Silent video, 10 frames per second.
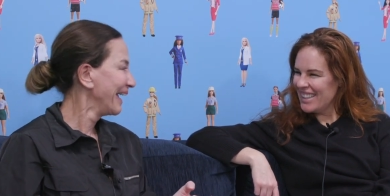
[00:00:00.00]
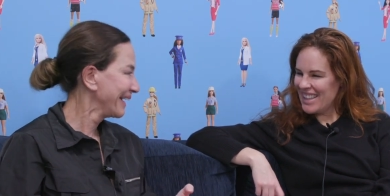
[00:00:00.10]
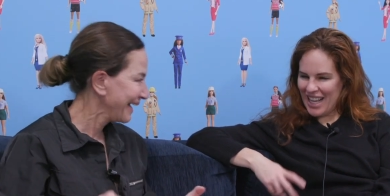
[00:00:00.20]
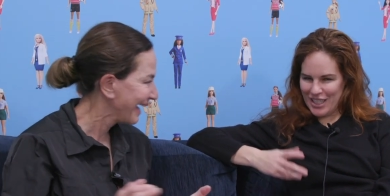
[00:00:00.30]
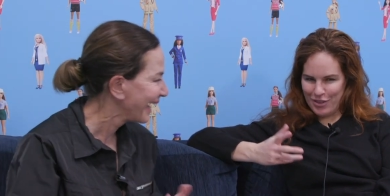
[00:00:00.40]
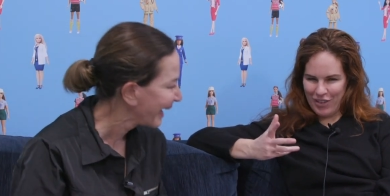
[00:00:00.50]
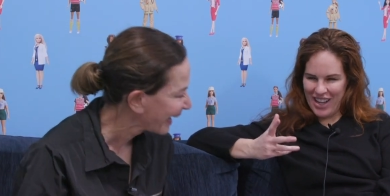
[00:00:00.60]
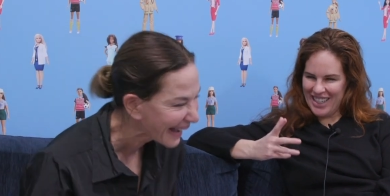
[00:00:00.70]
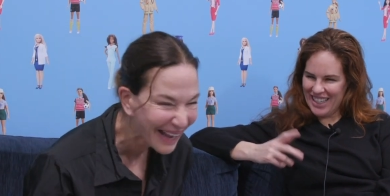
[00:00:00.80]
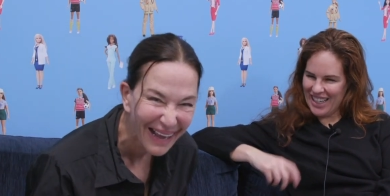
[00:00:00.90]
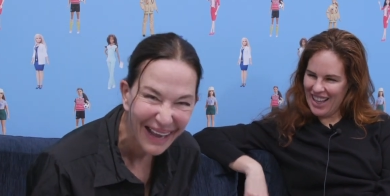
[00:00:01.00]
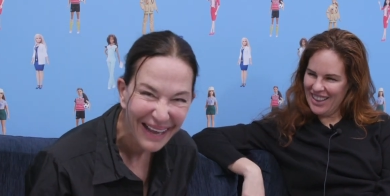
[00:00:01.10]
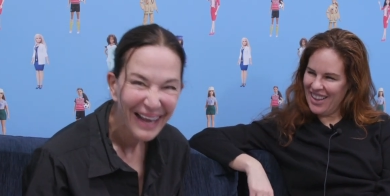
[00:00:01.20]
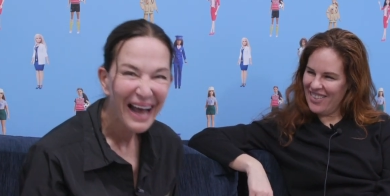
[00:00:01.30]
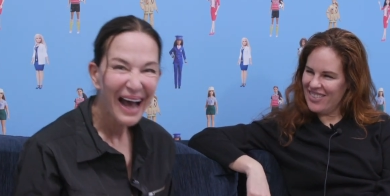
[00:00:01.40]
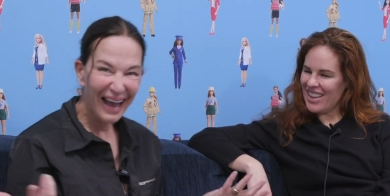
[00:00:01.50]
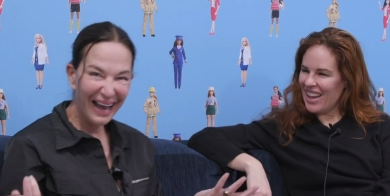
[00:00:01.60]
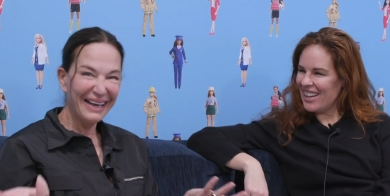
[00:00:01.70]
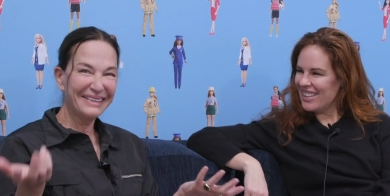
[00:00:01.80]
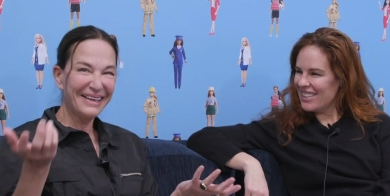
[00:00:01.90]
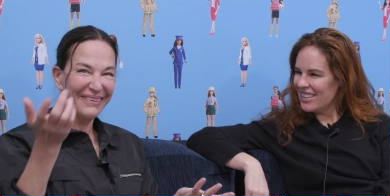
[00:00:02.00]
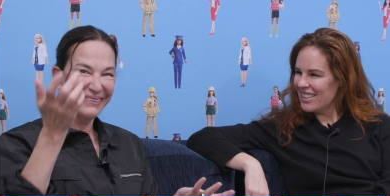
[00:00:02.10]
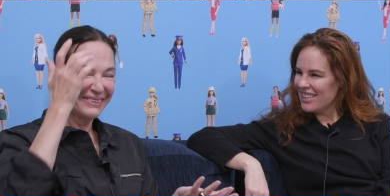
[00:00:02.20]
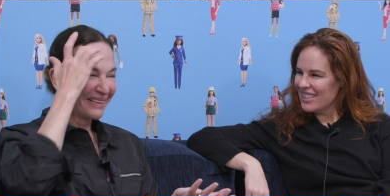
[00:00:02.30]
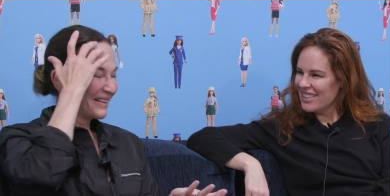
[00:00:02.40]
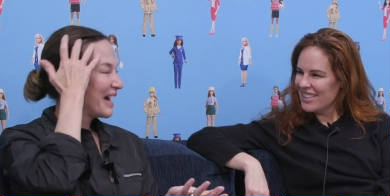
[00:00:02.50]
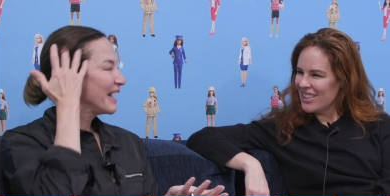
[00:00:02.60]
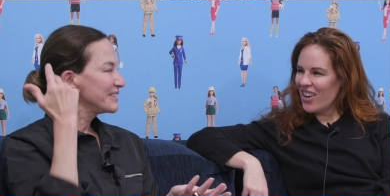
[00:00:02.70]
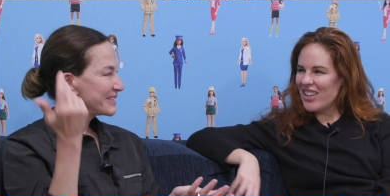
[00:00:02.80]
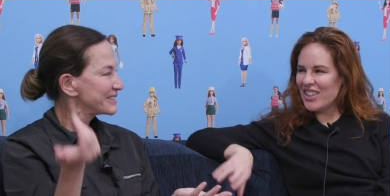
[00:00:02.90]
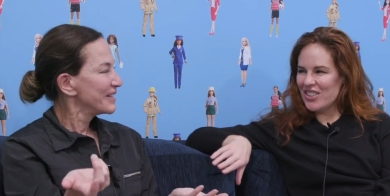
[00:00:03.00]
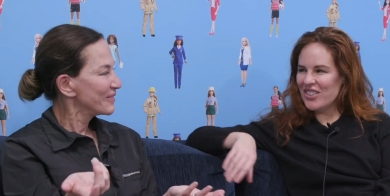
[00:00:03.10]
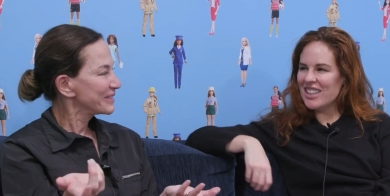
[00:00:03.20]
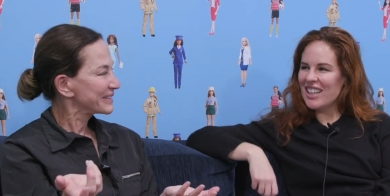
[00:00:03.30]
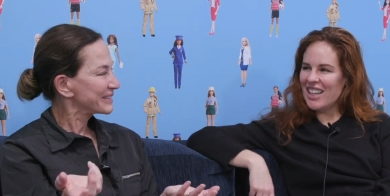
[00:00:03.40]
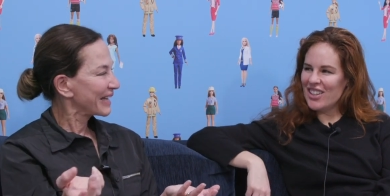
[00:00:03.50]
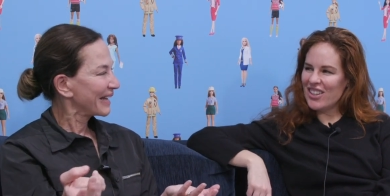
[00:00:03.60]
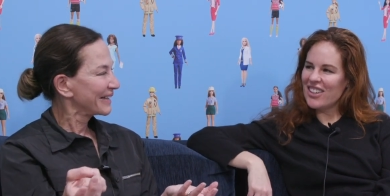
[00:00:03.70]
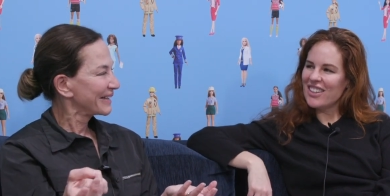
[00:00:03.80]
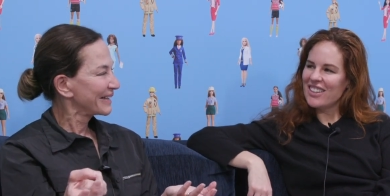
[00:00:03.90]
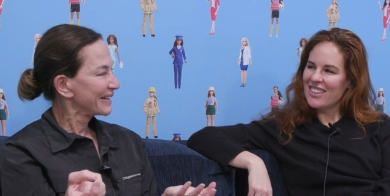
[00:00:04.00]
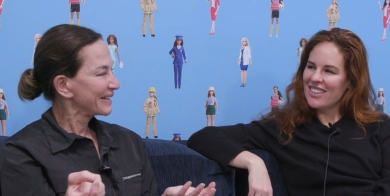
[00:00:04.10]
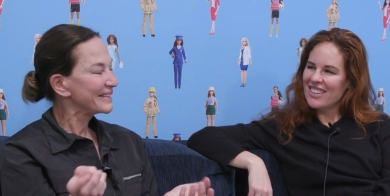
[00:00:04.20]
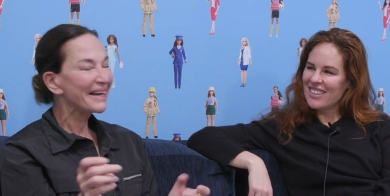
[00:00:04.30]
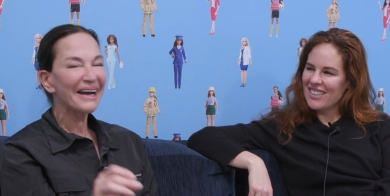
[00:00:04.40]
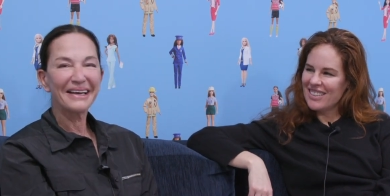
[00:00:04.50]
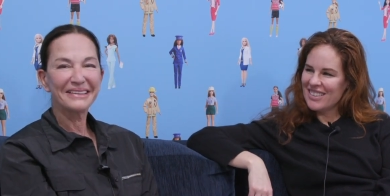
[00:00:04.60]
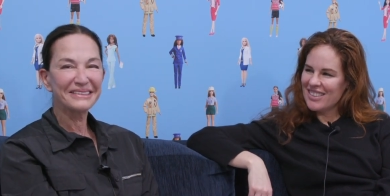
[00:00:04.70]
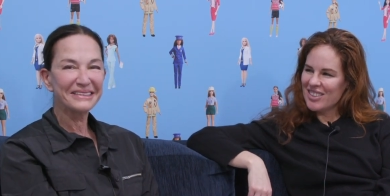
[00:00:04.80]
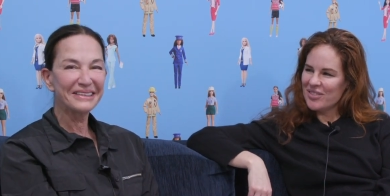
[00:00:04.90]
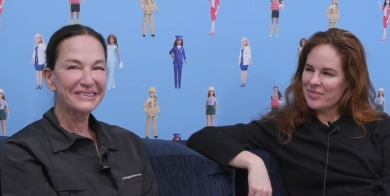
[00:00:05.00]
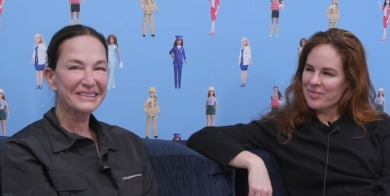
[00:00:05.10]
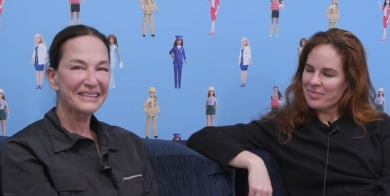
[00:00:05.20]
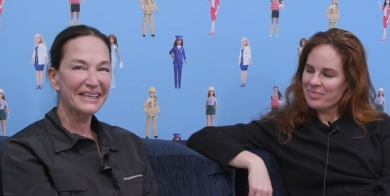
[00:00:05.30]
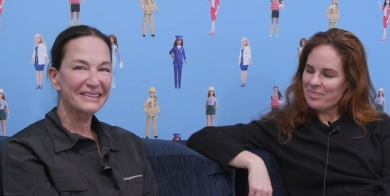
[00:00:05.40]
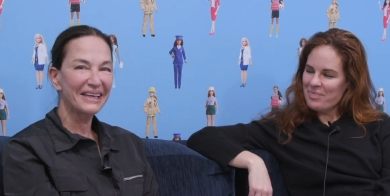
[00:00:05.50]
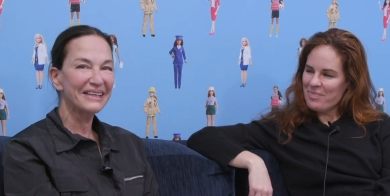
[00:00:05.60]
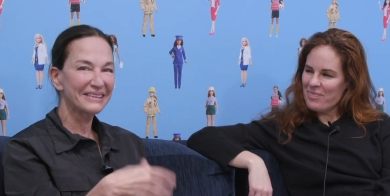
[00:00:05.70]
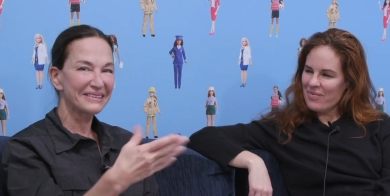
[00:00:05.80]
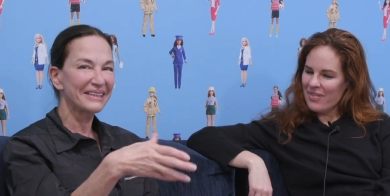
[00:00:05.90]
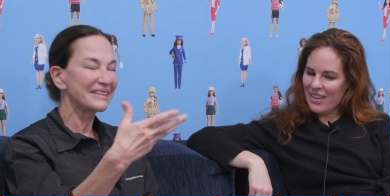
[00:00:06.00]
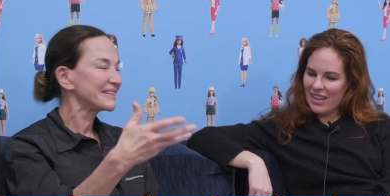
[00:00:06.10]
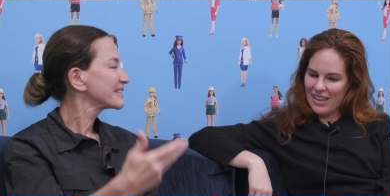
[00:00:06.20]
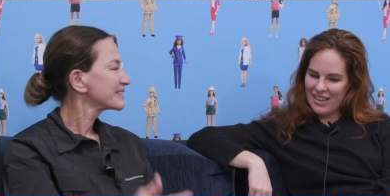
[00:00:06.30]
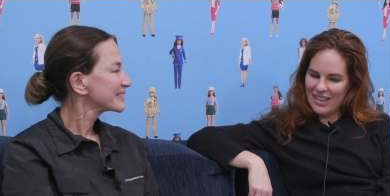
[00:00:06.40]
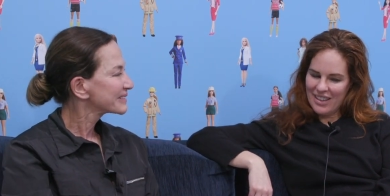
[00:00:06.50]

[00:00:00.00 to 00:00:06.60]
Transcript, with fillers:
Speaker 1: That's yeah. funny.
Speaker 2: I love that. I know. I just oh, yeah, noticed like that. Her. Yeah, I just noticed that. That it's like, all